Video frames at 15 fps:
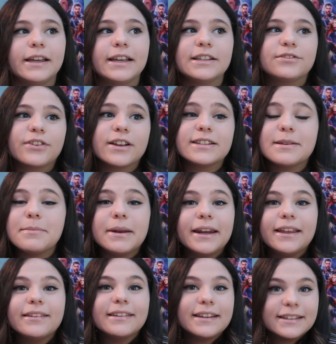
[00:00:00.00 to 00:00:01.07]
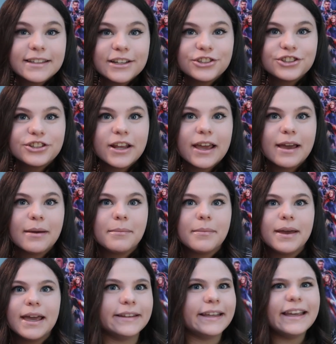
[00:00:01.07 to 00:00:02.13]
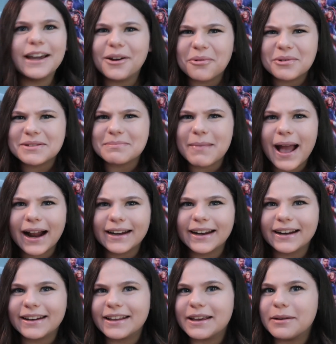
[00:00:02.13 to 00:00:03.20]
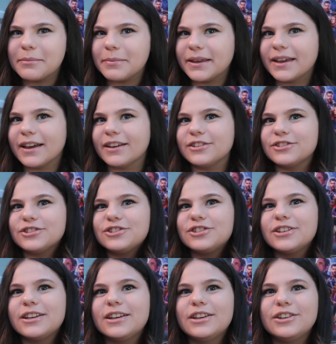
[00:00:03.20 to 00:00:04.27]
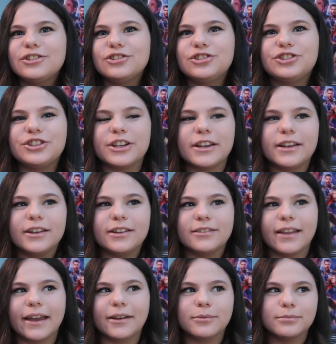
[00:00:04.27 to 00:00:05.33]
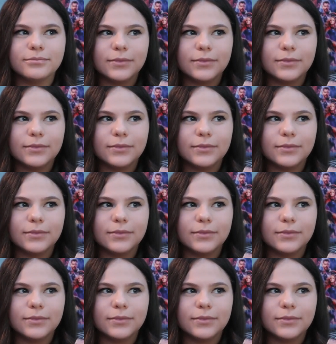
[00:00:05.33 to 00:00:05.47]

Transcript: his friends immediately ditched him. Leah was mad at him because she like